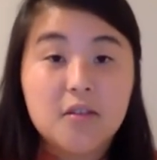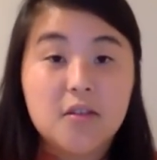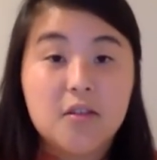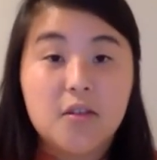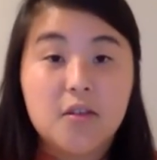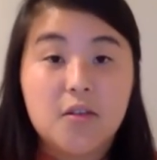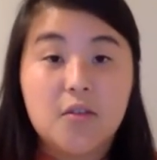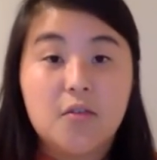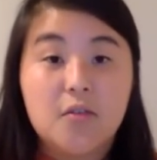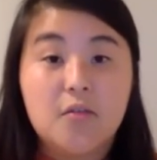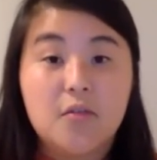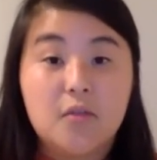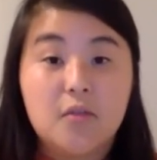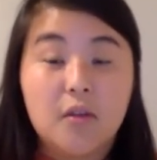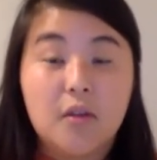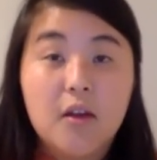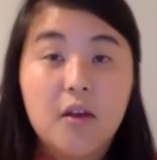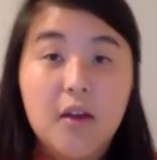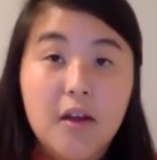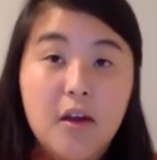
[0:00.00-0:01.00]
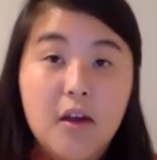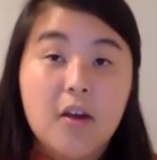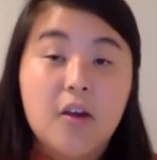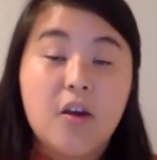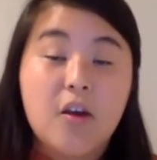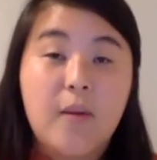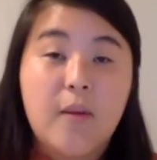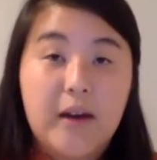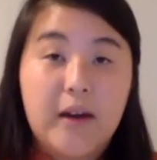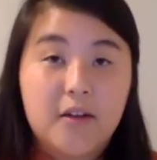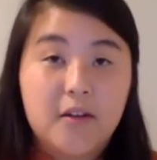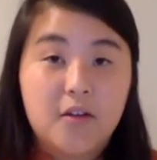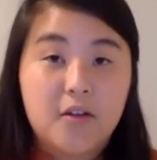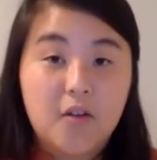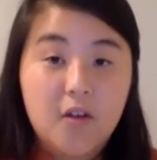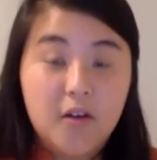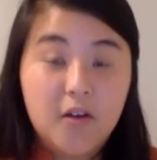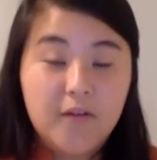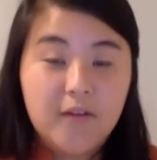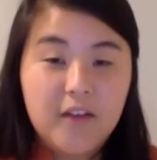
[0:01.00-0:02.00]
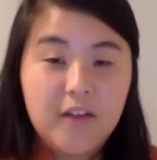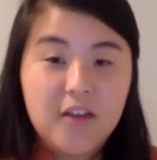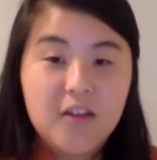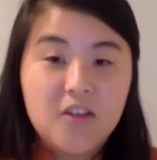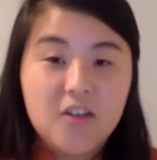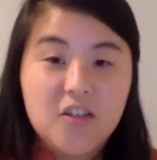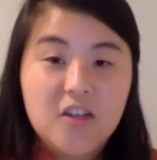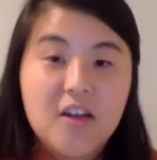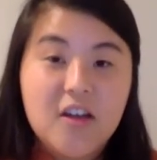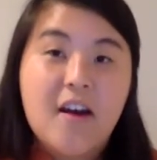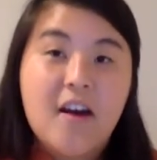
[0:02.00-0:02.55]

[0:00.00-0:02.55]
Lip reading: to go back to the orphanage.